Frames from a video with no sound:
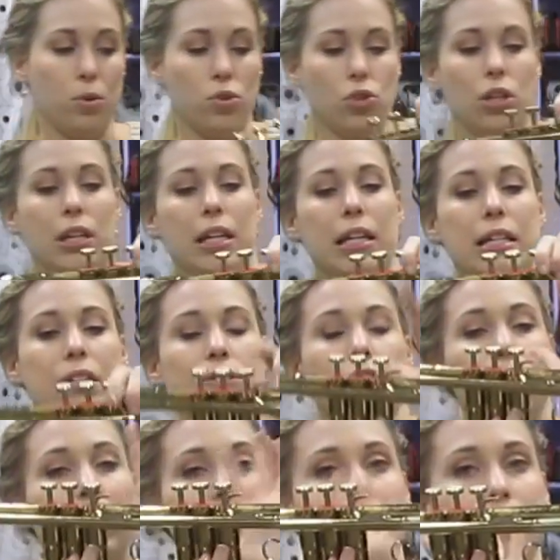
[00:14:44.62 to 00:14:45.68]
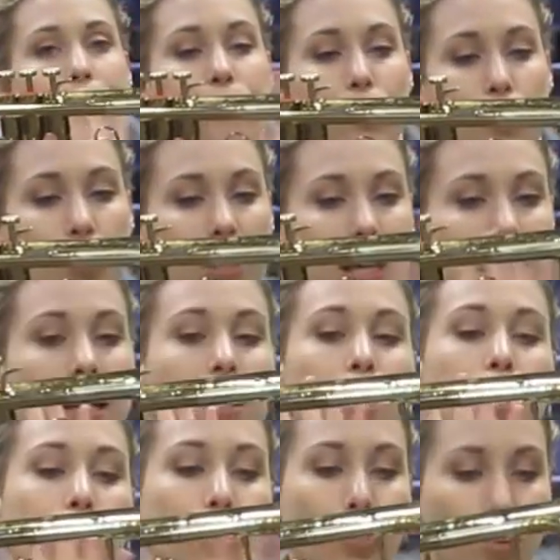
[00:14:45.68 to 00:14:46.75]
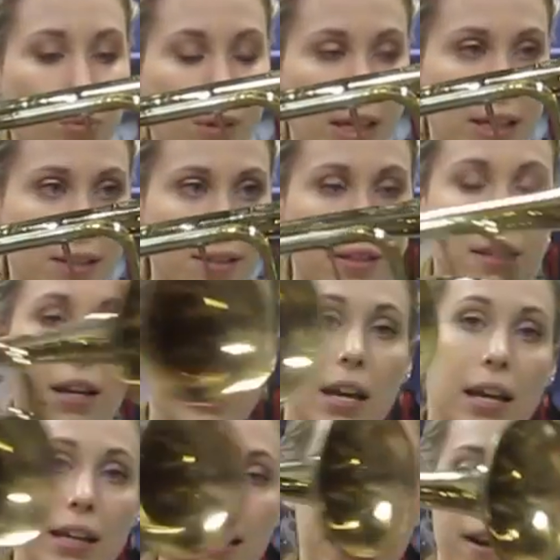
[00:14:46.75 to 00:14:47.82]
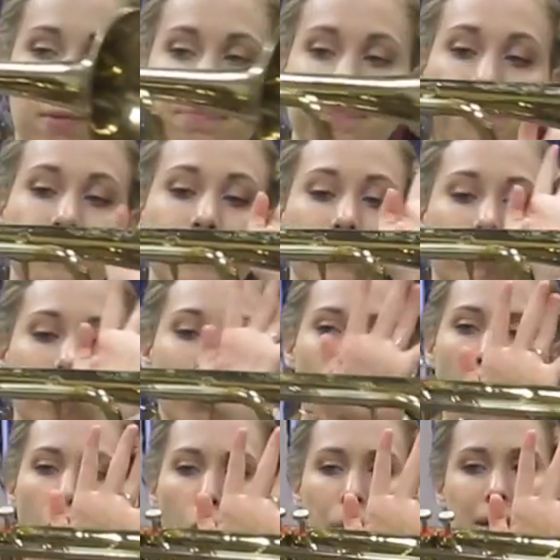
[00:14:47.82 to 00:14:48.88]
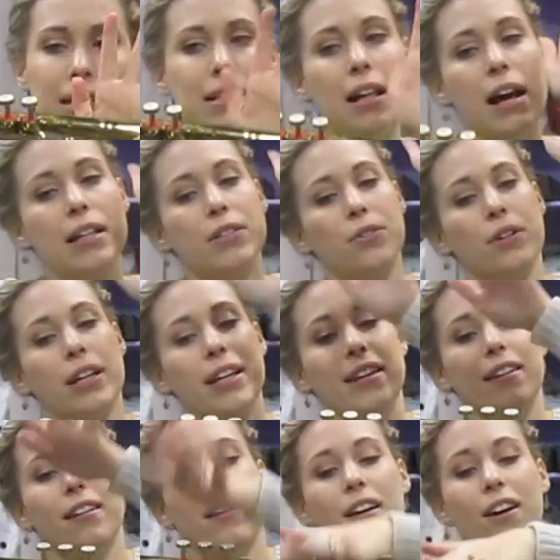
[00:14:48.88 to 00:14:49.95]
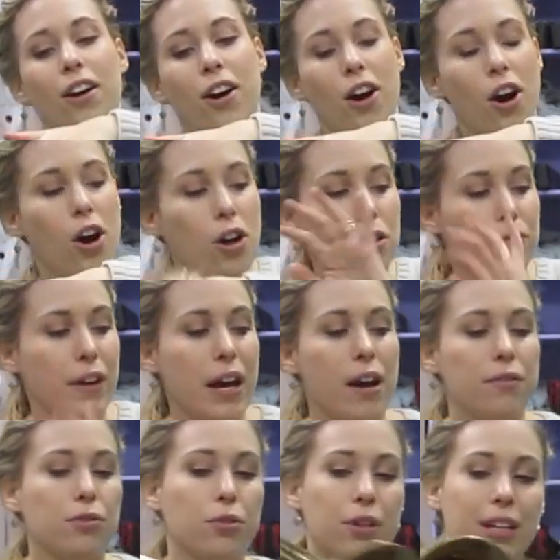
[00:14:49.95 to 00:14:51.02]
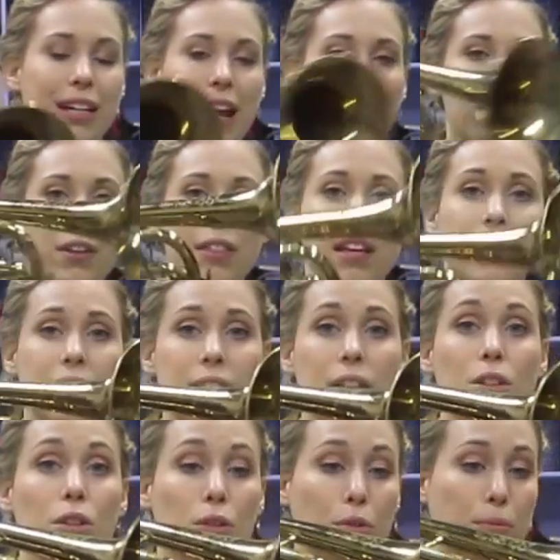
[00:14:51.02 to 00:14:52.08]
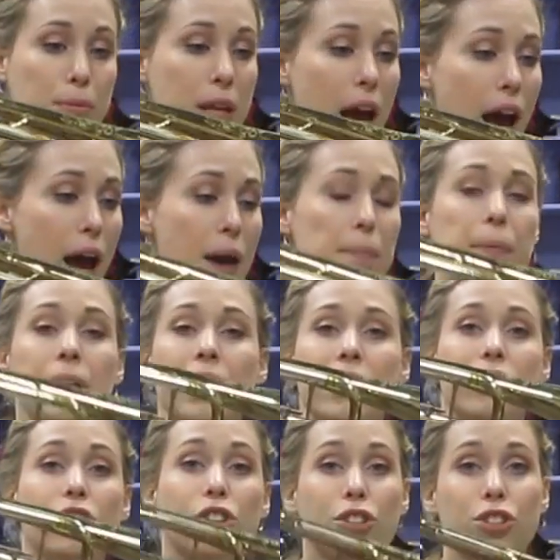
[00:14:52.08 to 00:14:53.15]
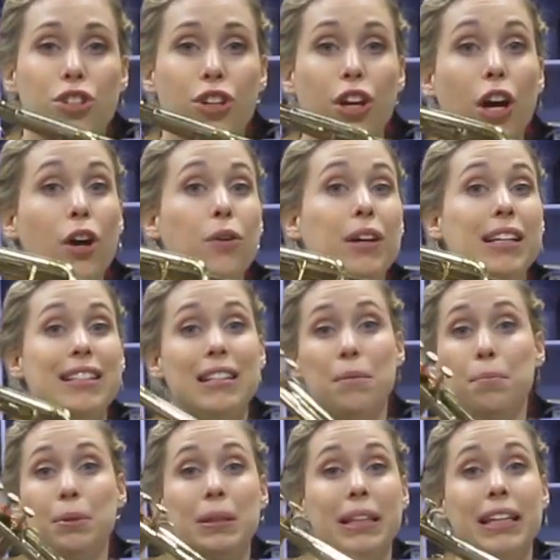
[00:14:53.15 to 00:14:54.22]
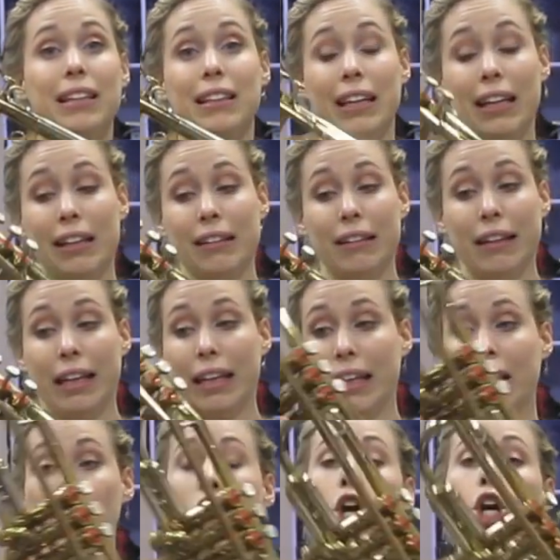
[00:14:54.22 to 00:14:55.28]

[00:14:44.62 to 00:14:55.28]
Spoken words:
push it in so that it's fully greased. Now, all my slides are in. All the valves are in, everything's looped up, it's good to go, and it's completely clean.